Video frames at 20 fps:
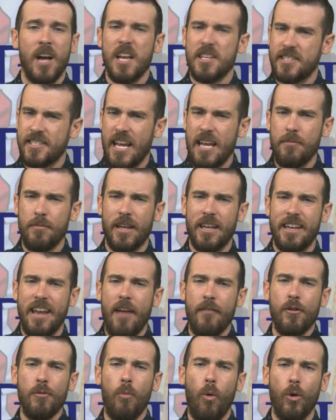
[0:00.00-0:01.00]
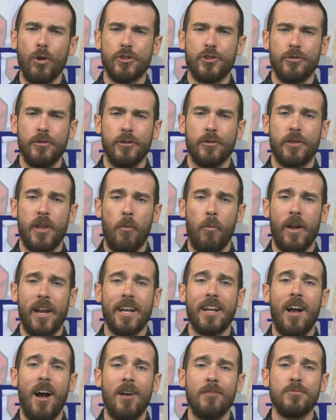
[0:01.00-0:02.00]
A statement never more true than when it
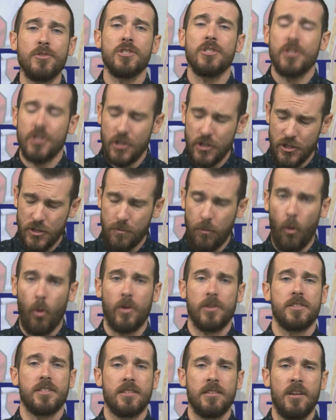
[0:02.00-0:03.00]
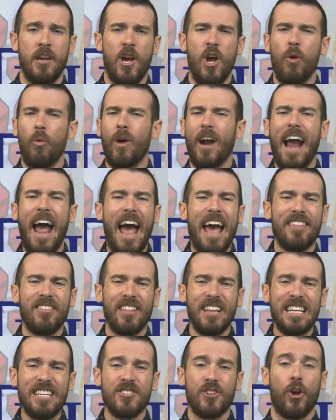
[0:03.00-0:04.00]
comes to sports, where
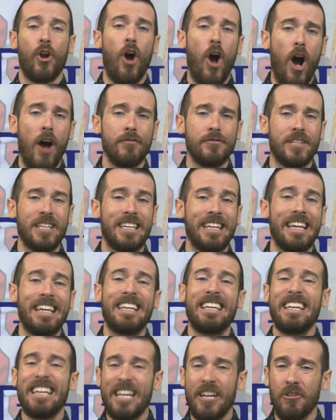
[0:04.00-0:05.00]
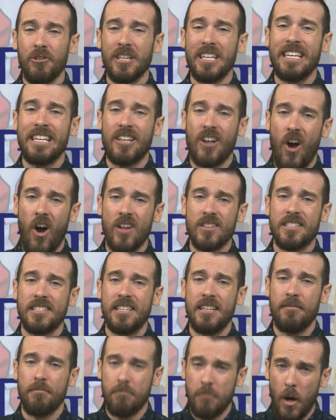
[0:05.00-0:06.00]
athletes are often in nearly
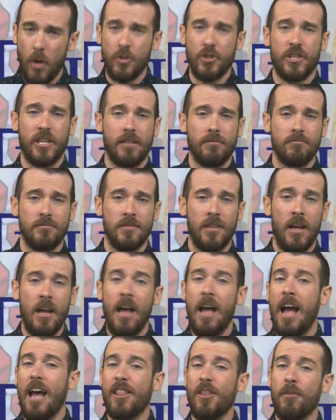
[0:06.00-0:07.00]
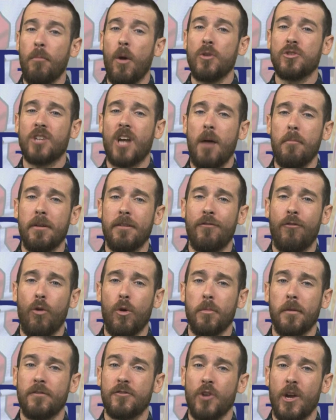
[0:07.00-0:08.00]
constant motion, and the most common form
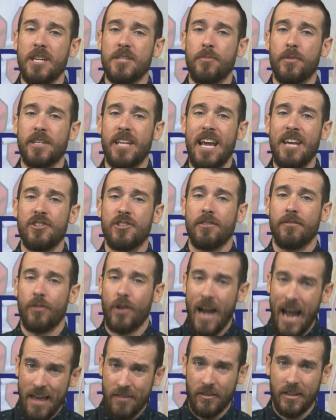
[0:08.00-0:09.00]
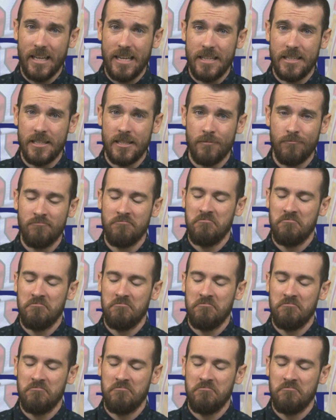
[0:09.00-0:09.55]
of transportation for athletes